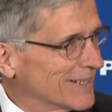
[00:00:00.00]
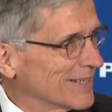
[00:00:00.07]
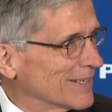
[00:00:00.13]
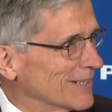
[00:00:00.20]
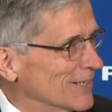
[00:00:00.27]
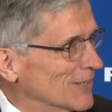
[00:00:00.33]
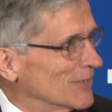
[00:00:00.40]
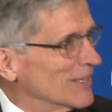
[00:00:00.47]

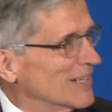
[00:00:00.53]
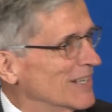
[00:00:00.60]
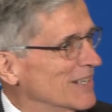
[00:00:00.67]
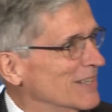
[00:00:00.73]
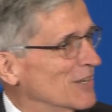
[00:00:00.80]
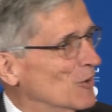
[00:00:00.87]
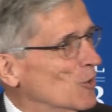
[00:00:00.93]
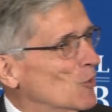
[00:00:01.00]
You know,
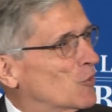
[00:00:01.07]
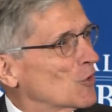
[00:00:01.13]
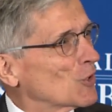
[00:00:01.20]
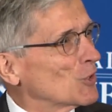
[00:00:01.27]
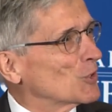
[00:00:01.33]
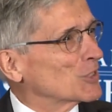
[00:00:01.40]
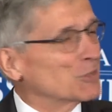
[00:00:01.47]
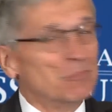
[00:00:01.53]
the
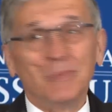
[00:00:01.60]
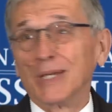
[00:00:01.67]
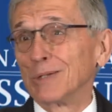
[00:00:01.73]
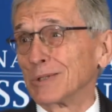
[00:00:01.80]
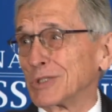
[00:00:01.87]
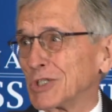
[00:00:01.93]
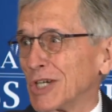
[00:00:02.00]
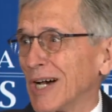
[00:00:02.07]
overlooked
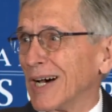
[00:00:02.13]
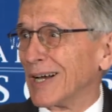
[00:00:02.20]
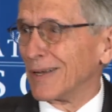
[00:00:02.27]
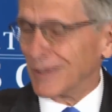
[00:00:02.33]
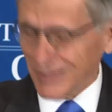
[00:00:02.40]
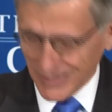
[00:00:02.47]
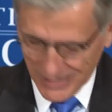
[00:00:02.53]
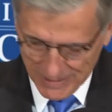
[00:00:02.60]
middle
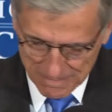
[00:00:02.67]
child.